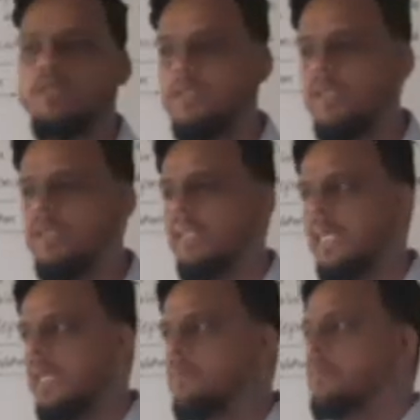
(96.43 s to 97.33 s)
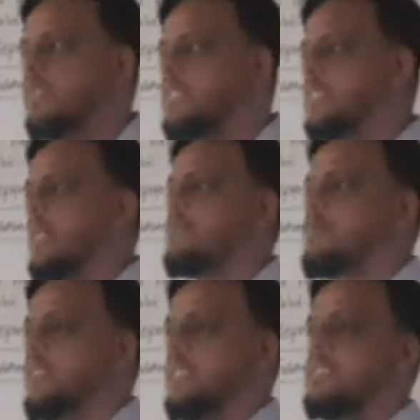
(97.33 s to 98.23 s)
The name itself
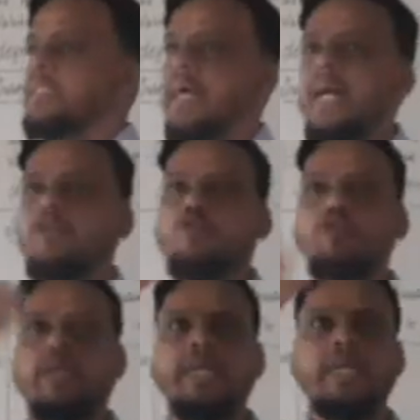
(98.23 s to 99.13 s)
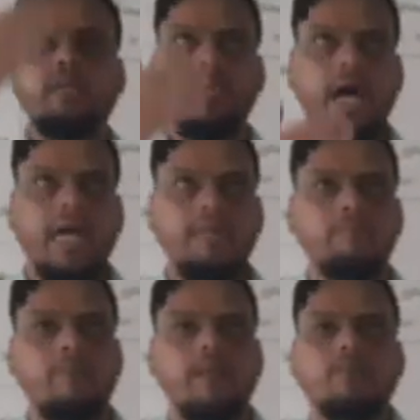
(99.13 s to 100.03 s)
says that straight line
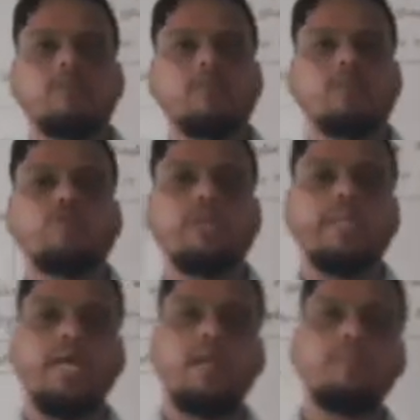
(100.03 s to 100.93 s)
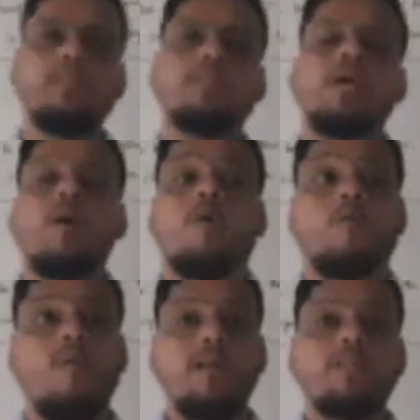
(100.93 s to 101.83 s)
method. Straight line
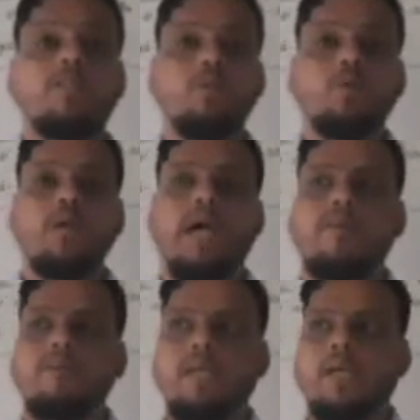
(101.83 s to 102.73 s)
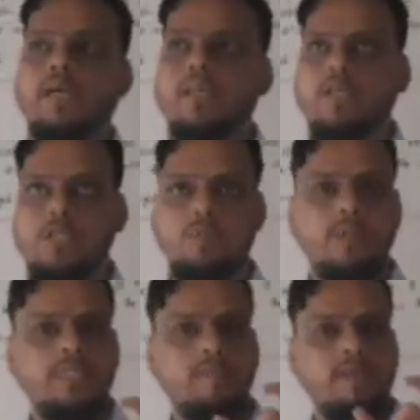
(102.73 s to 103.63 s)
means once you have taken the
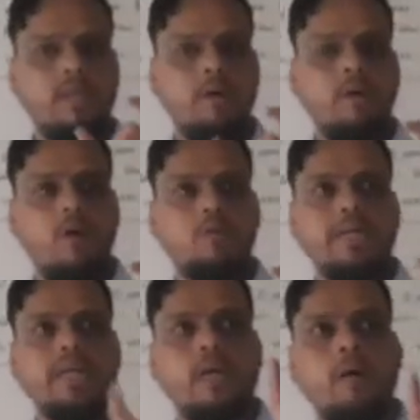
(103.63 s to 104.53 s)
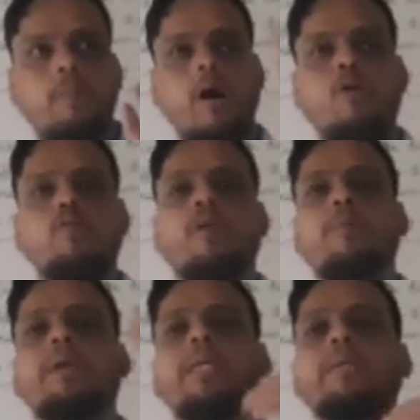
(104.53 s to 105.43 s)
specific amount, that amount
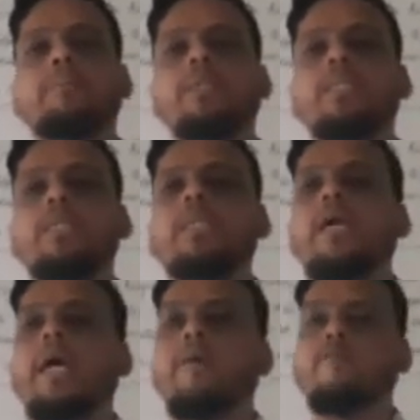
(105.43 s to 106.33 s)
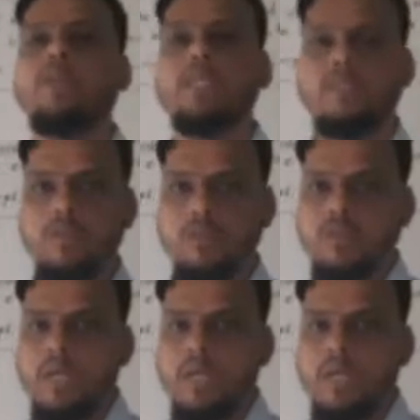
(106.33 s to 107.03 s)
will be repeated every year.